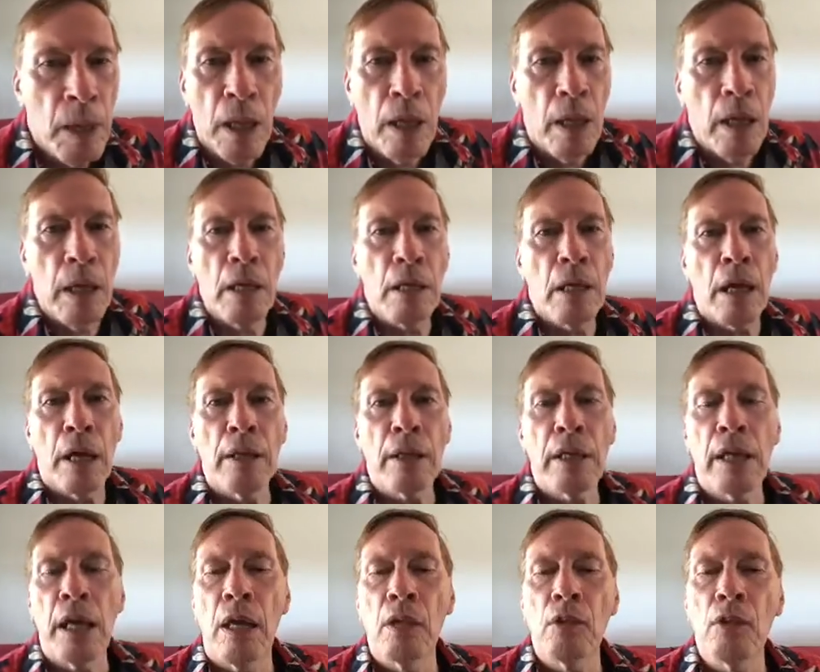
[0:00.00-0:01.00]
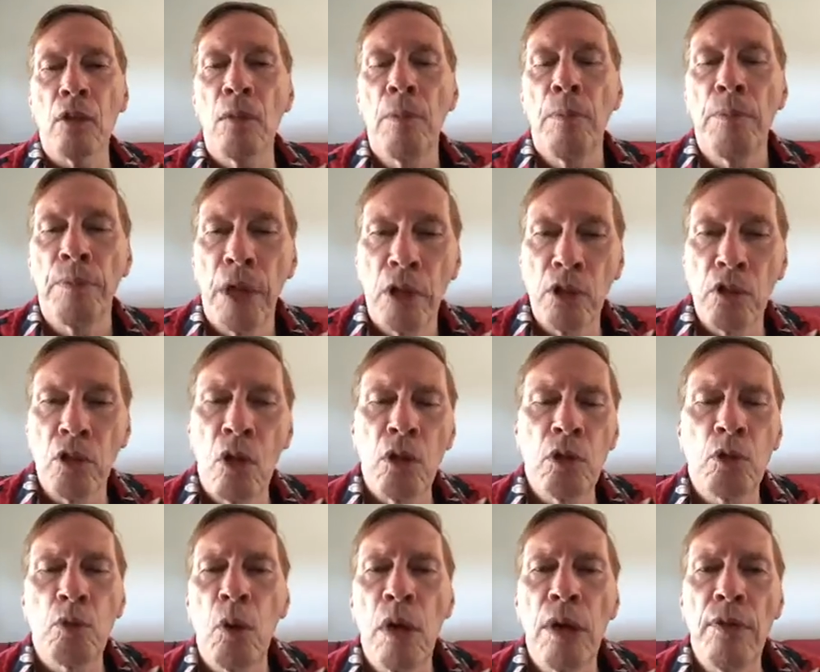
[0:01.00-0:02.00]
He didn't die of the cancer. I saw
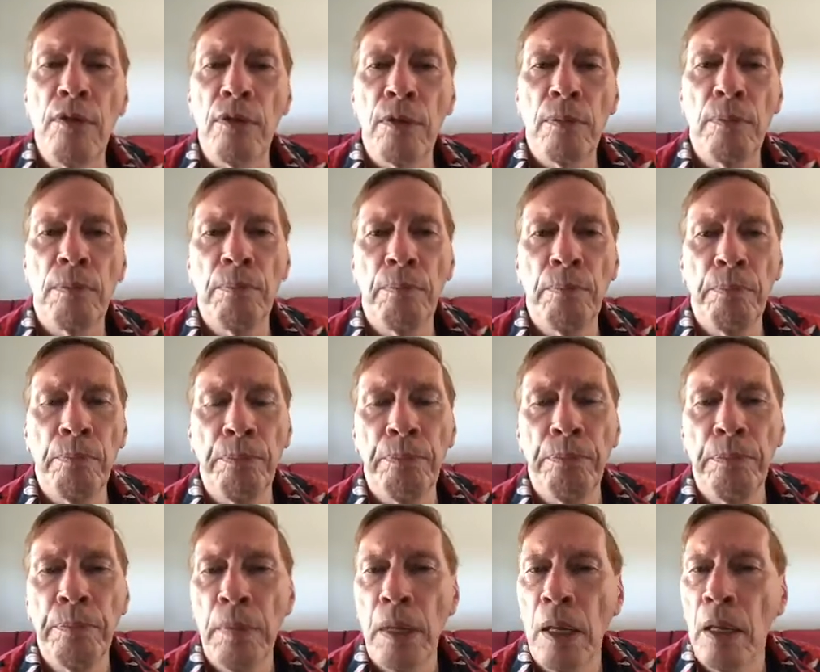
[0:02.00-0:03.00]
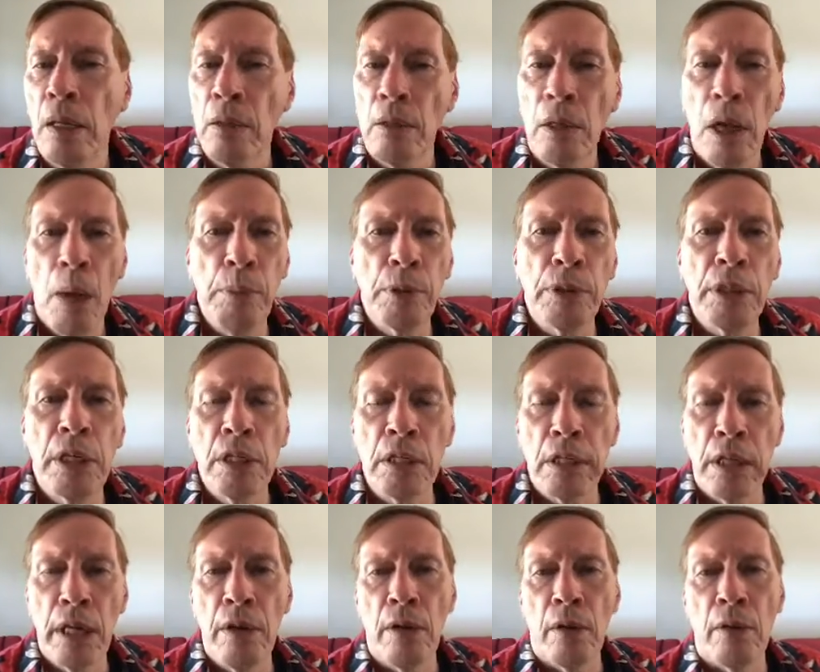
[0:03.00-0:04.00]
his wife a couple days
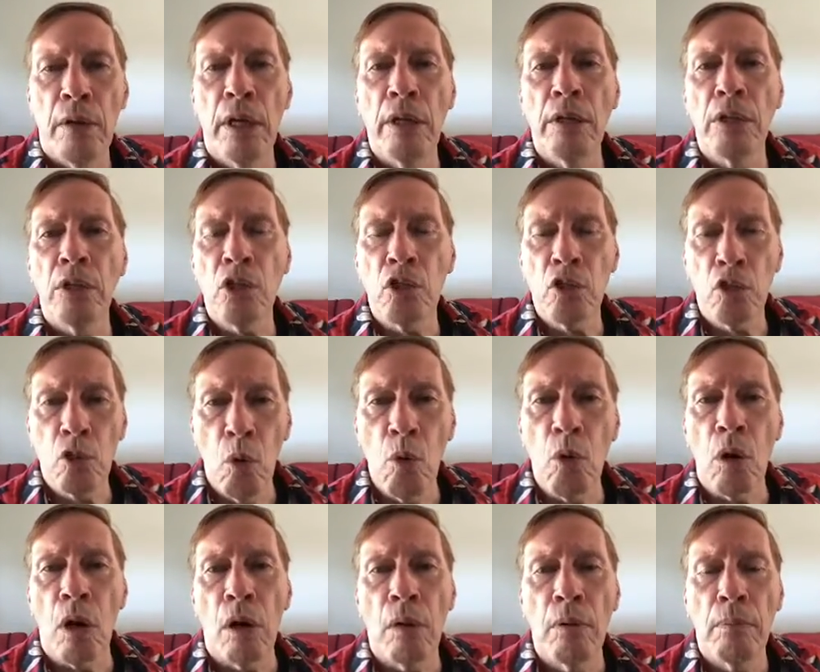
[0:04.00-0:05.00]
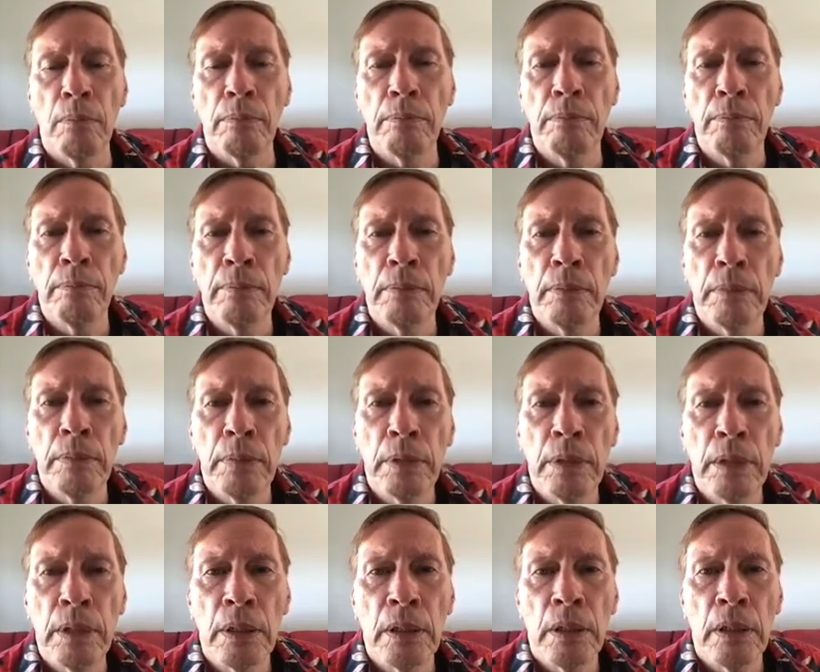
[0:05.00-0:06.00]
later in the store.
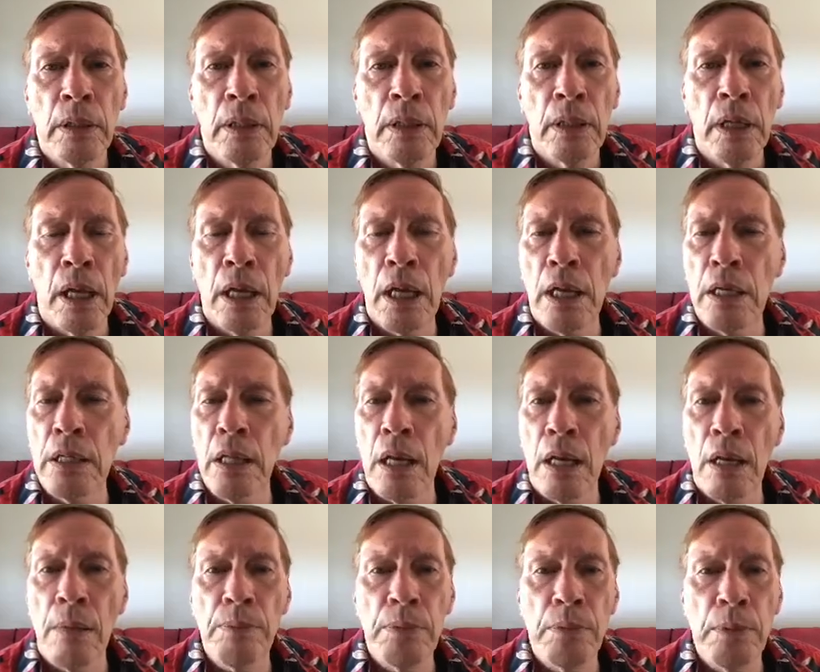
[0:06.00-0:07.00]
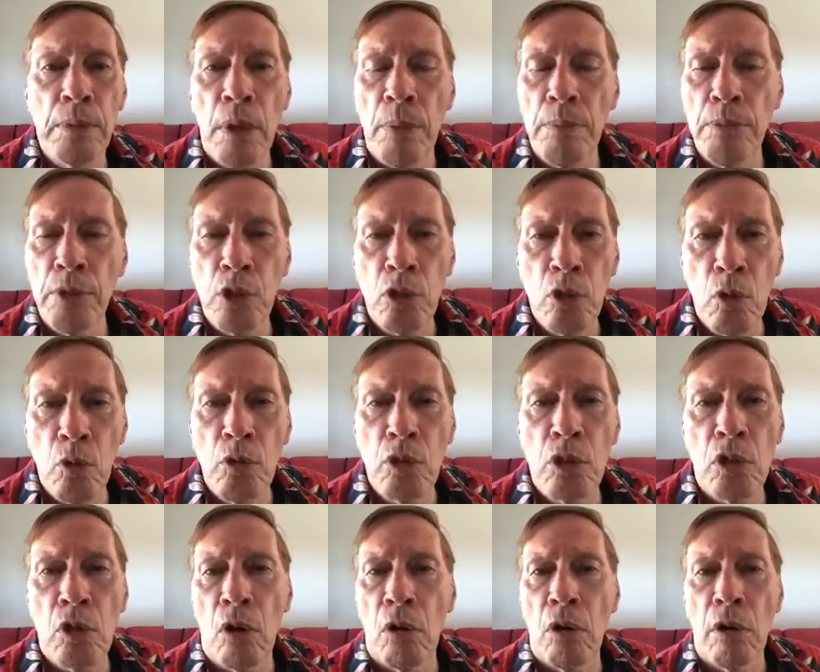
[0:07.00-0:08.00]
And I said, I'm, I'm so
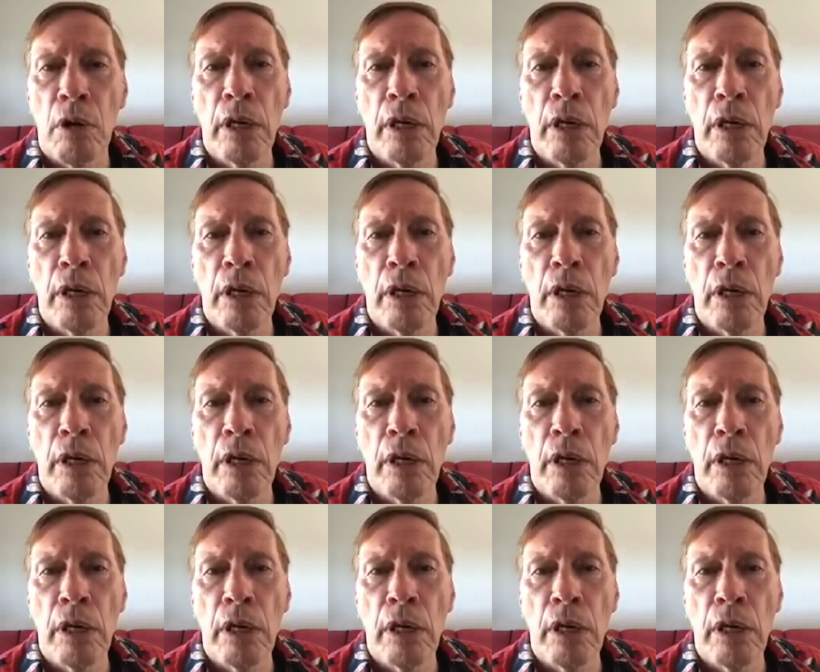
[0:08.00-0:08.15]
sorry.